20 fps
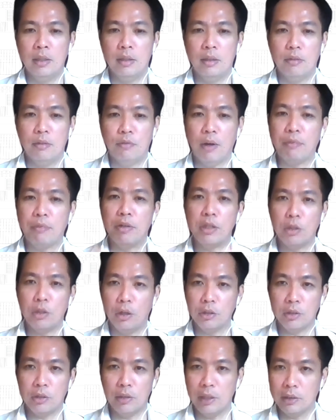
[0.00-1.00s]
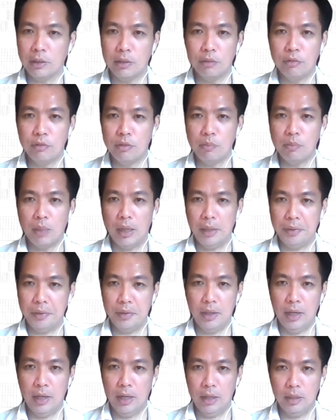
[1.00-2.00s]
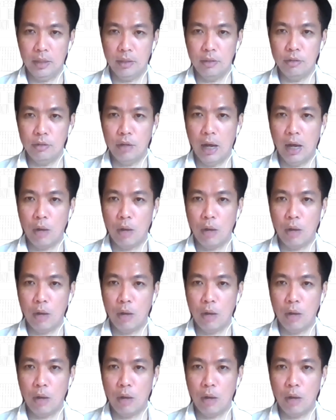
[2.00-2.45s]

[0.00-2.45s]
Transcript: $500 on letter of demand, and